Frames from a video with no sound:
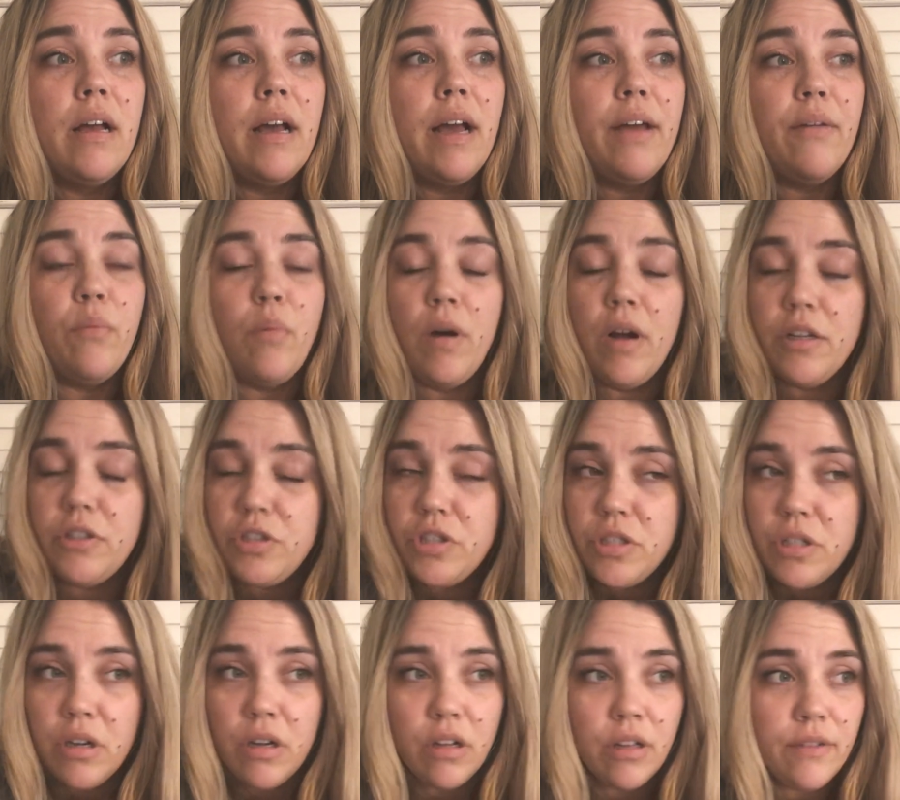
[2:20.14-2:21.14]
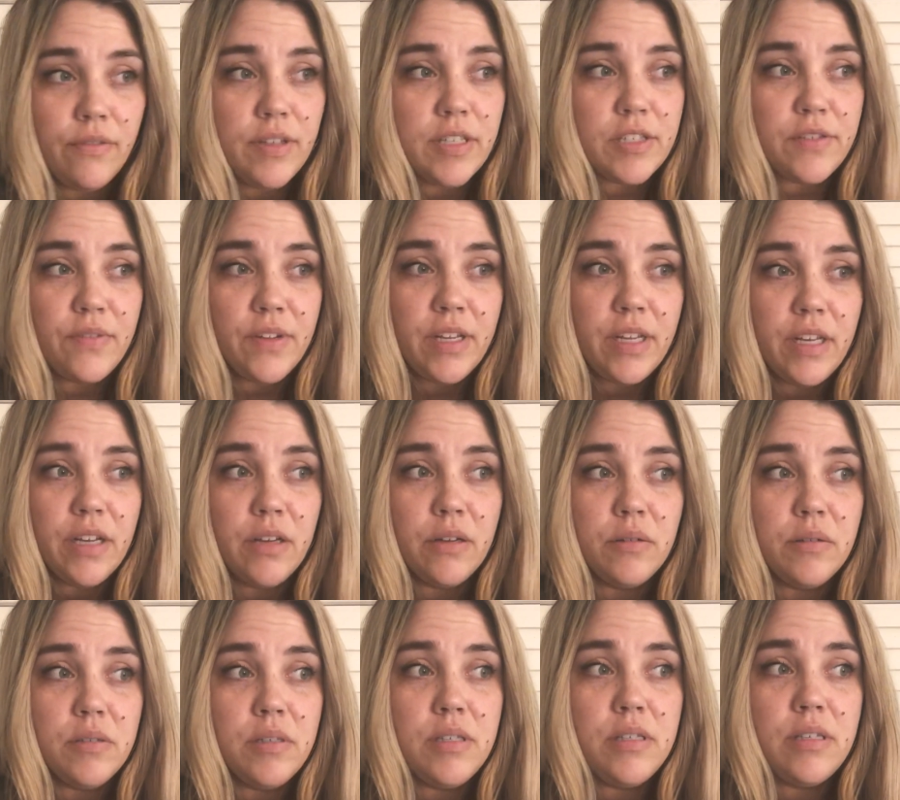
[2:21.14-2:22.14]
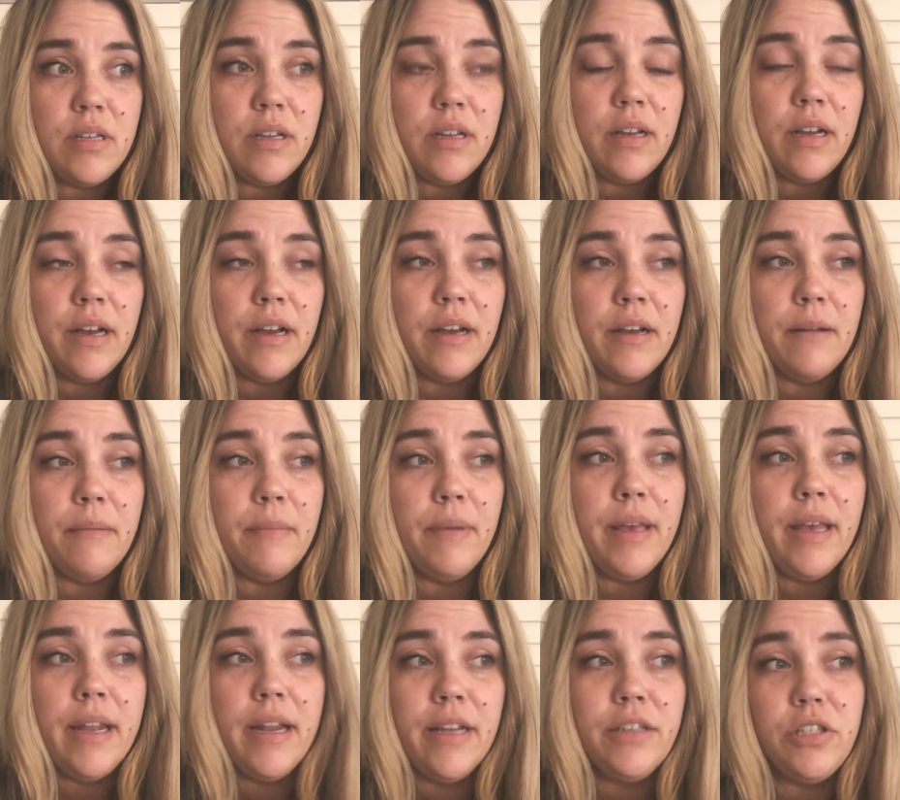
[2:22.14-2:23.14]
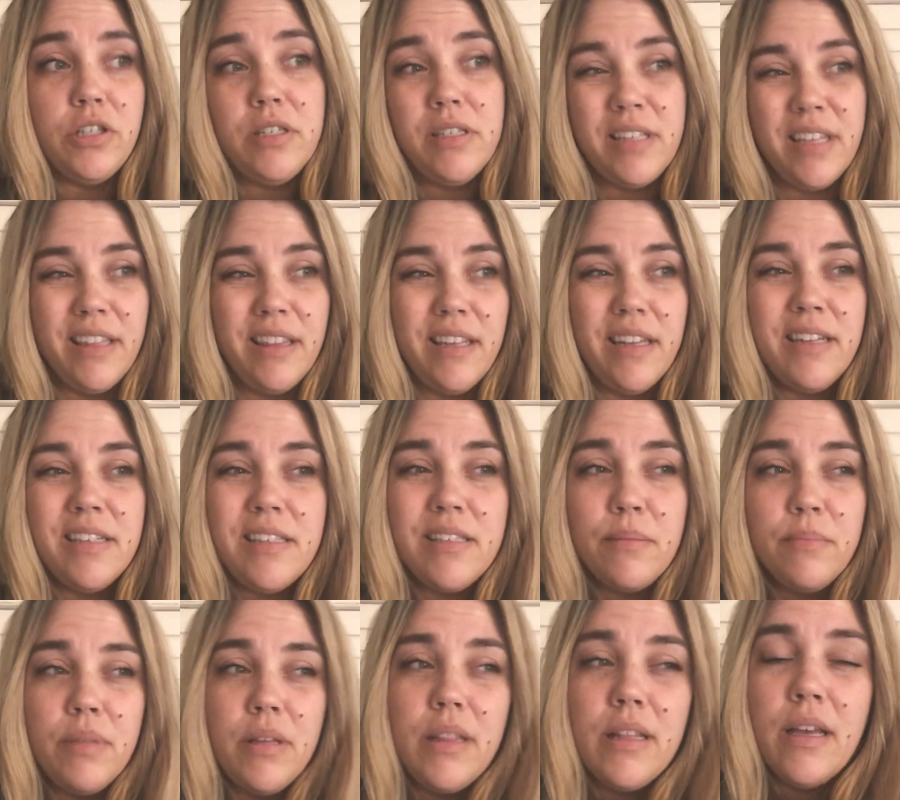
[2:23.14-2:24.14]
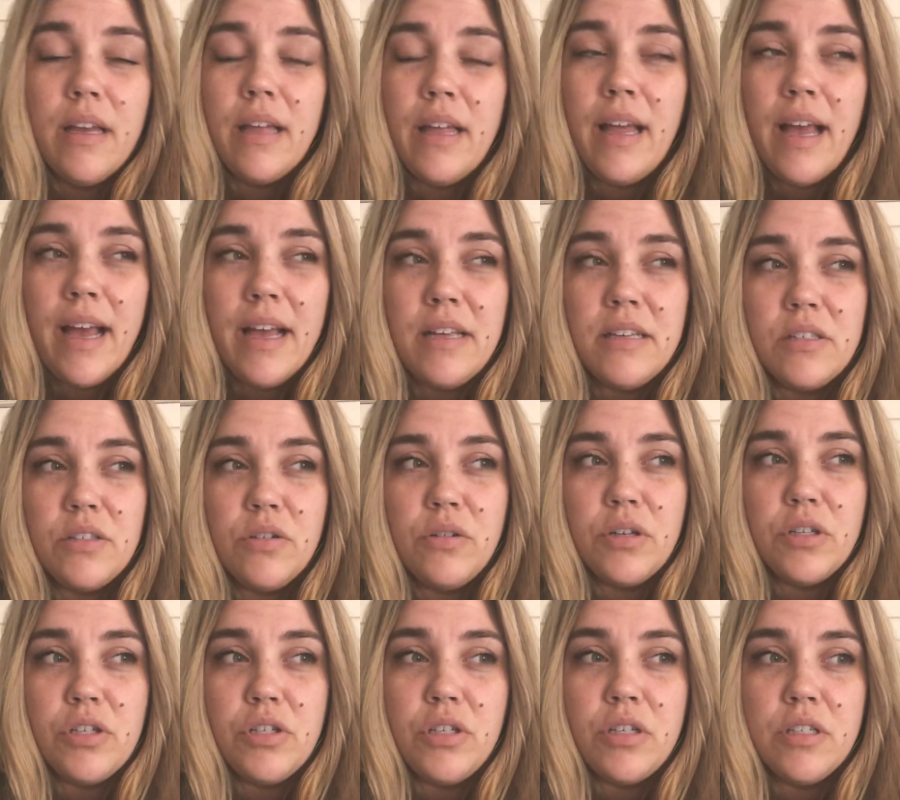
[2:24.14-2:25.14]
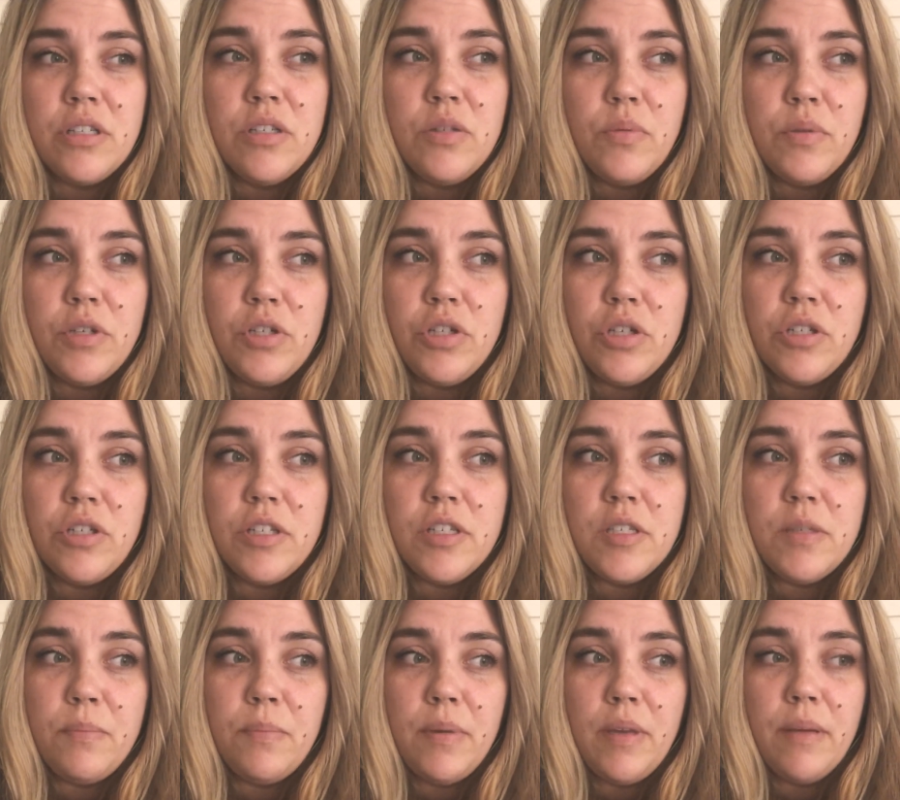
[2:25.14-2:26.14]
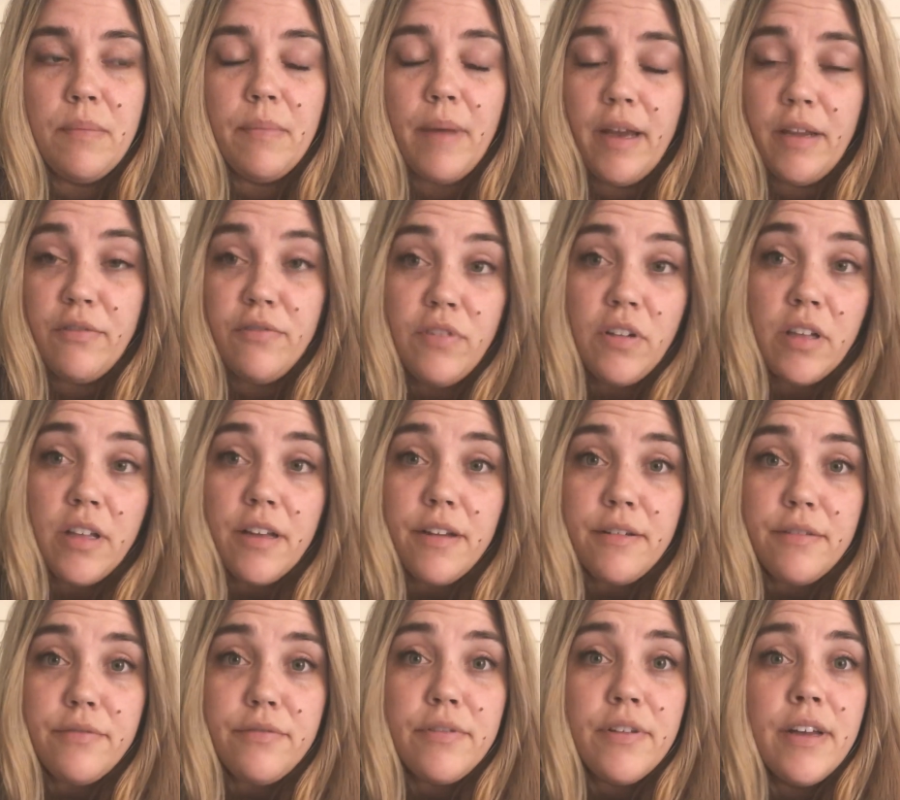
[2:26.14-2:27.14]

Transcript: I watched all of his videos, and I just think that it's something that as Christians we should just be mindful of.